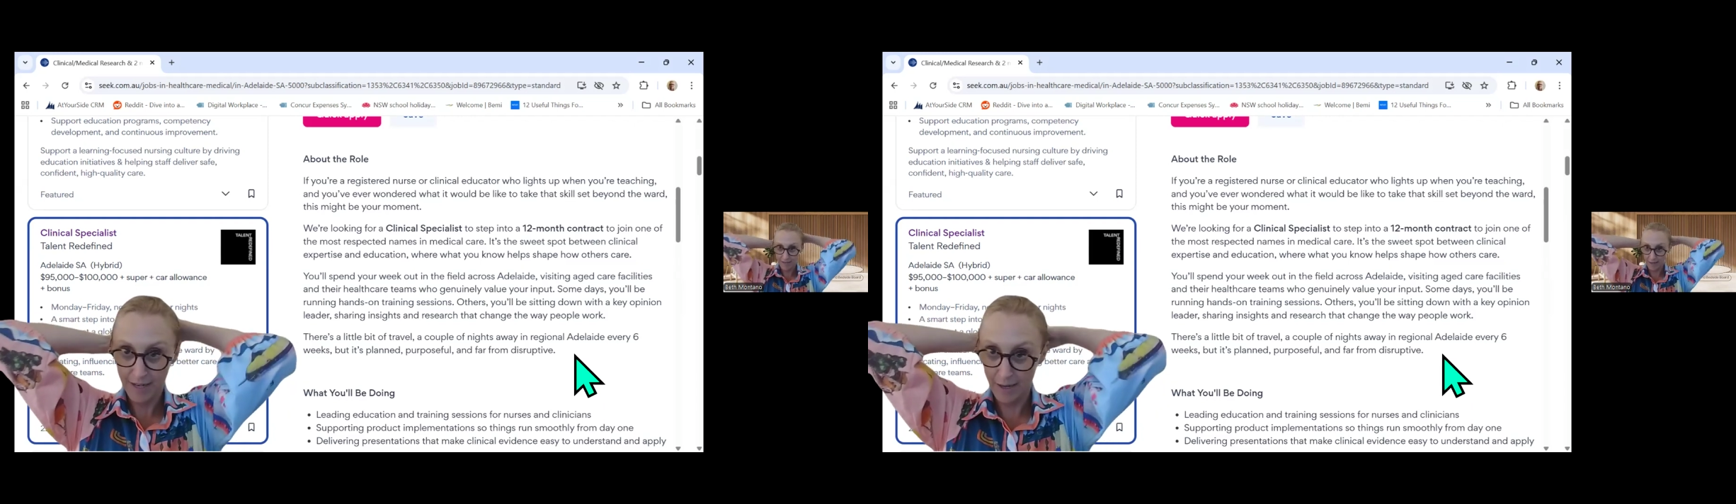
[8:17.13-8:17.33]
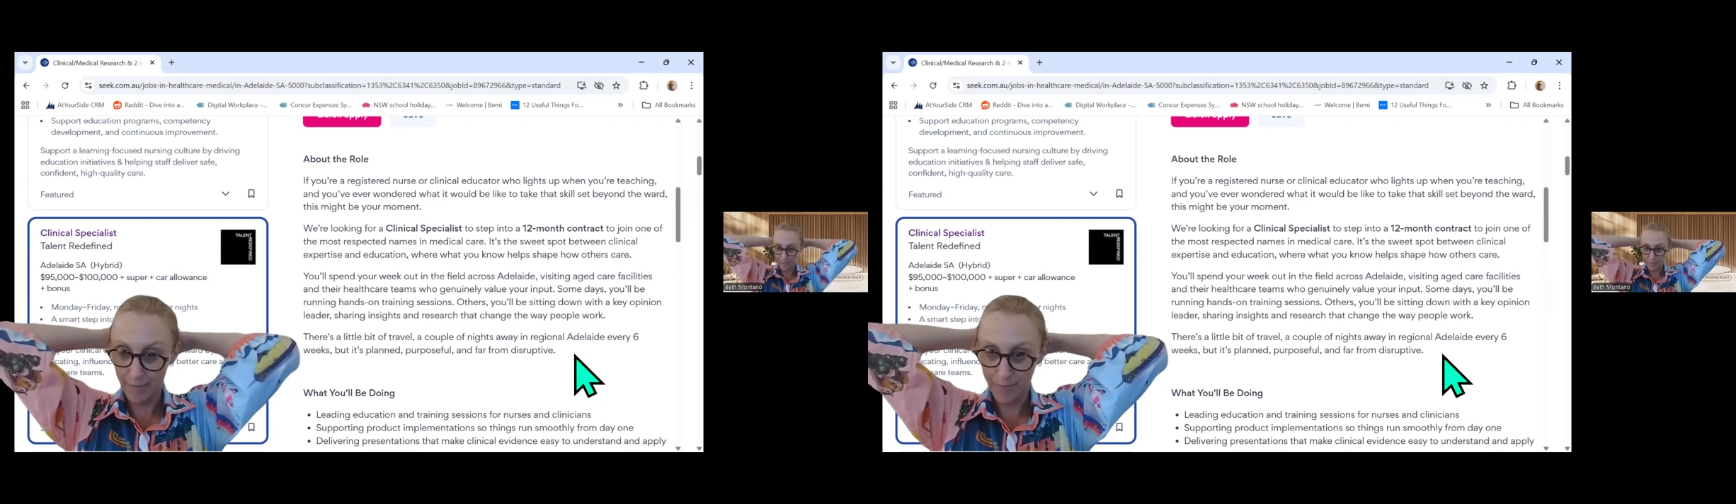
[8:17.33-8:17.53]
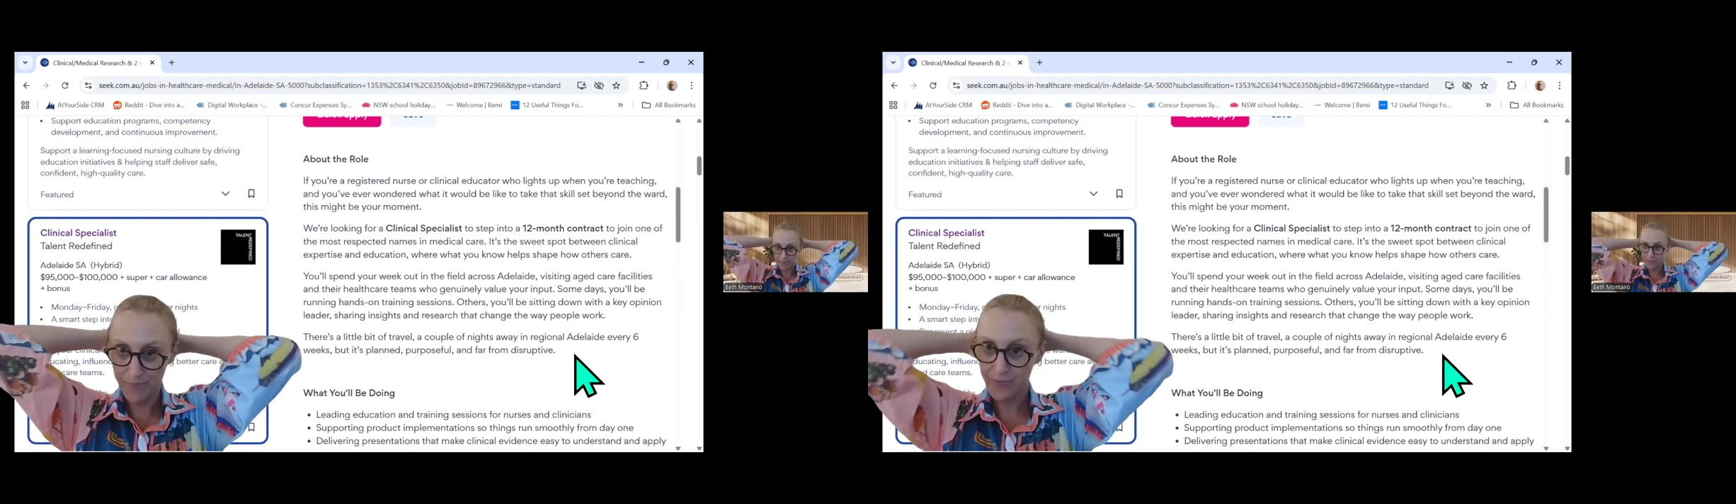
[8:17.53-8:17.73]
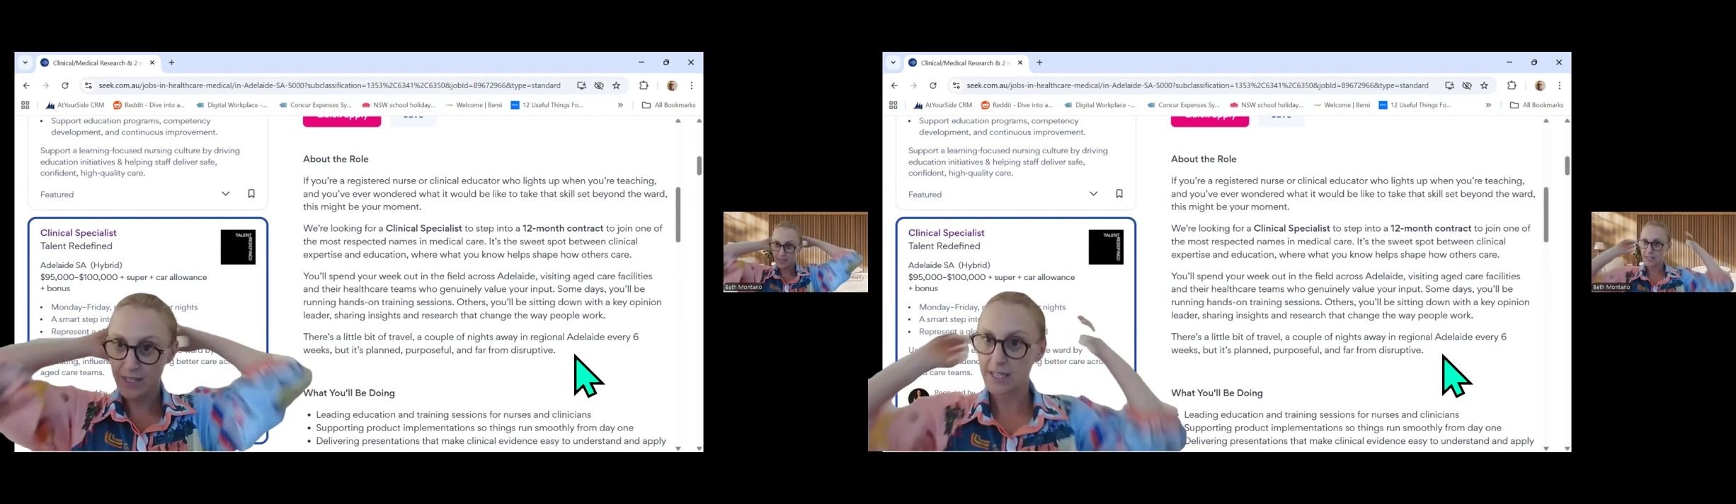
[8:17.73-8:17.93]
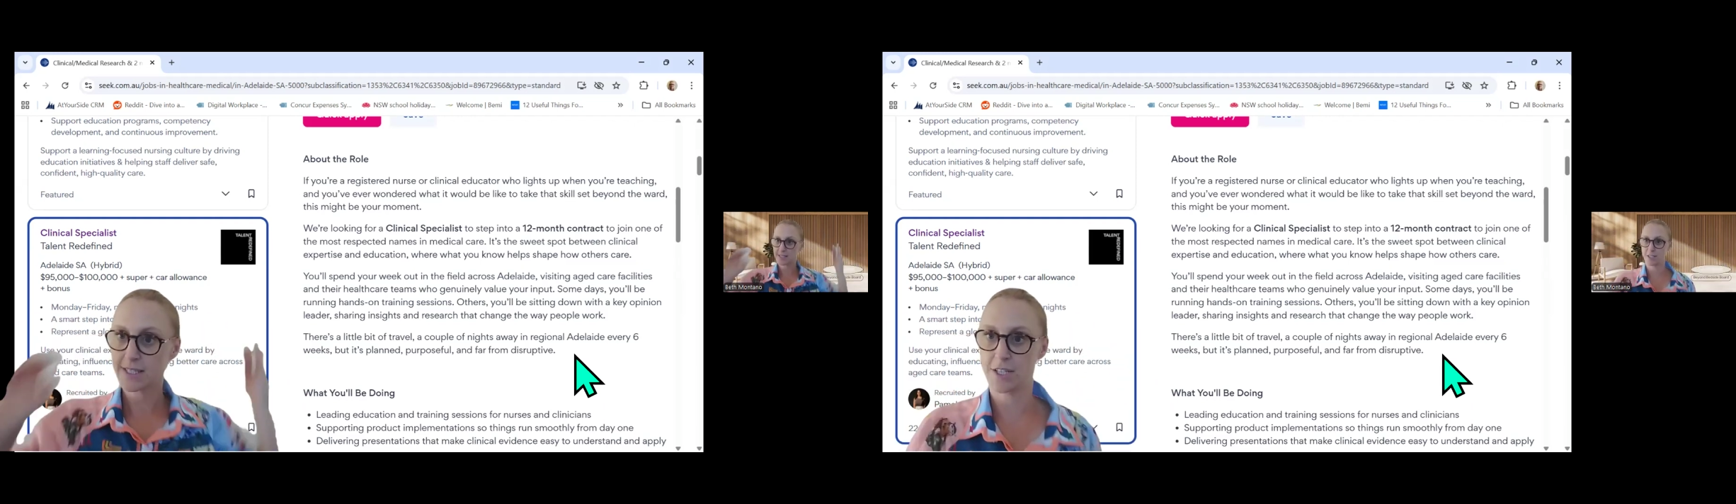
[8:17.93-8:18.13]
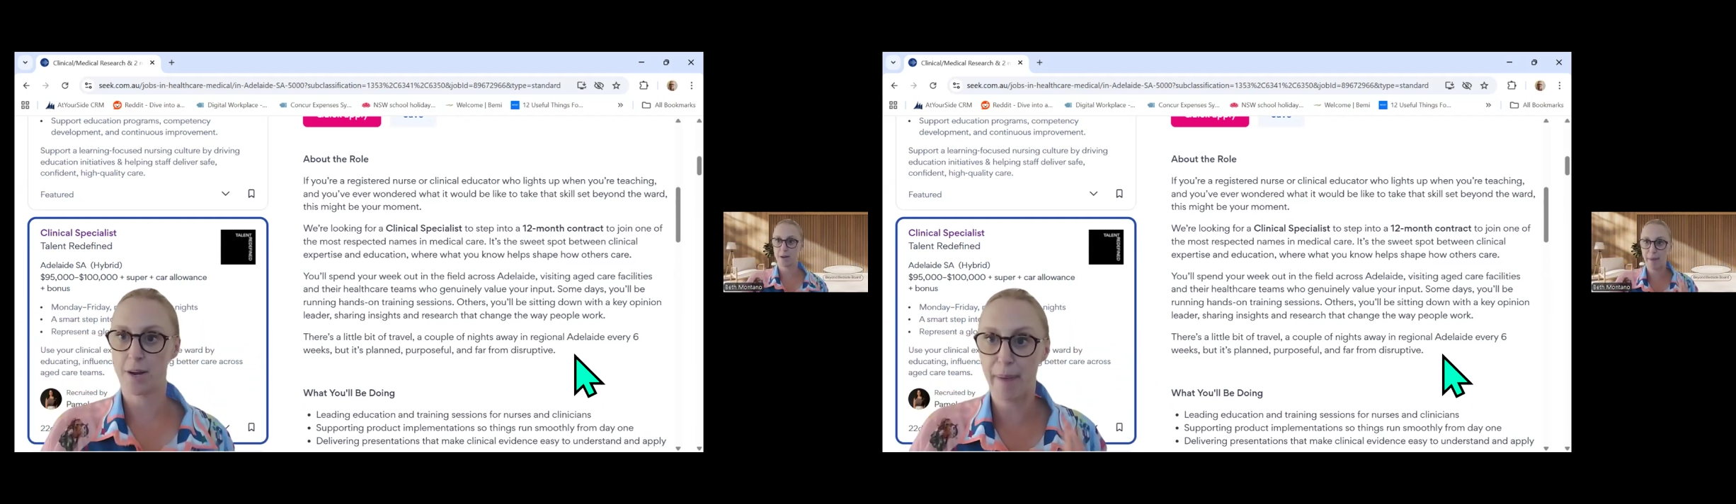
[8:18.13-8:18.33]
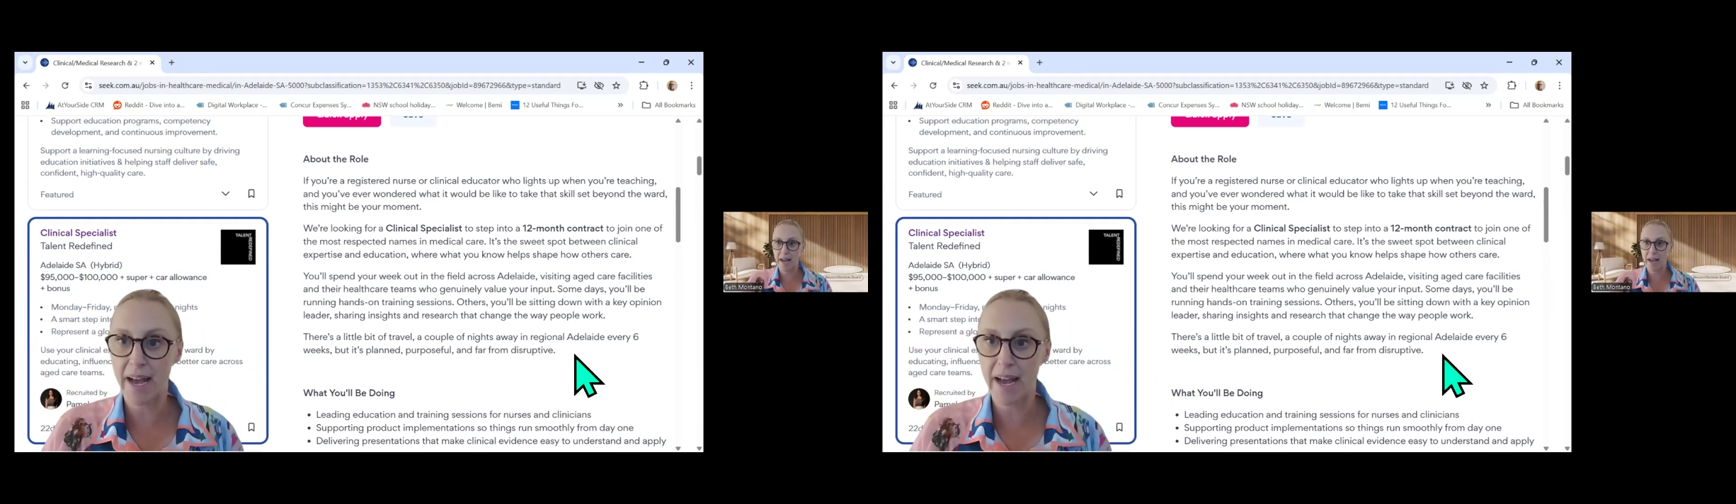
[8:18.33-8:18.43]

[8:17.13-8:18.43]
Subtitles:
to jump